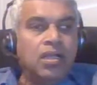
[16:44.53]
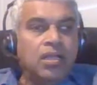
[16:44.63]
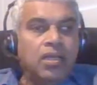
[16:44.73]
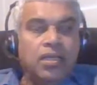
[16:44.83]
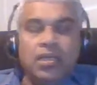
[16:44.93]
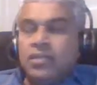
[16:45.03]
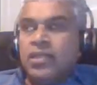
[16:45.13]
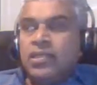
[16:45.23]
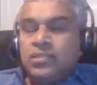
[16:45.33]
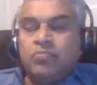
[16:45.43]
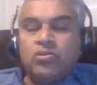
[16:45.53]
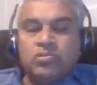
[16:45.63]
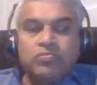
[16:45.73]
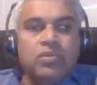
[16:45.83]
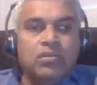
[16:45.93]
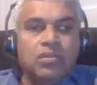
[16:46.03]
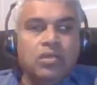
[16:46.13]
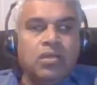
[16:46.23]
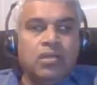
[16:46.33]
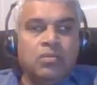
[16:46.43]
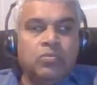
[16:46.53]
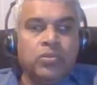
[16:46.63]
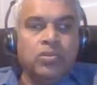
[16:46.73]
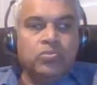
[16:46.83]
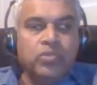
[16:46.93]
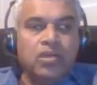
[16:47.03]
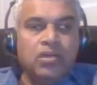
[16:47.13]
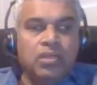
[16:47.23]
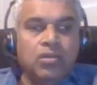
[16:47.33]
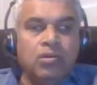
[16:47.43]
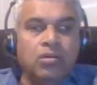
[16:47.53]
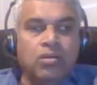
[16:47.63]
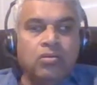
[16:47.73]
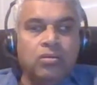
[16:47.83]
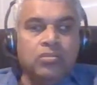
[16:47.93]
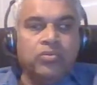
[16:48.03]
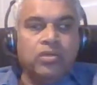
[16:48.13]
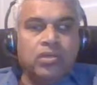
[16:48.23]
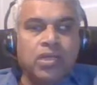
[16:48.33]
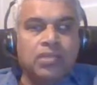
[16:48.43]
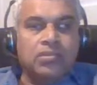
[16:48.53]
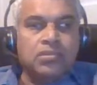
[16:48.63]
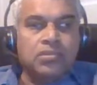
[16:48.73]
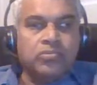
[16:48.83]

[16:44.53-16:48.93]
And I think it's possible, because we are all the workers,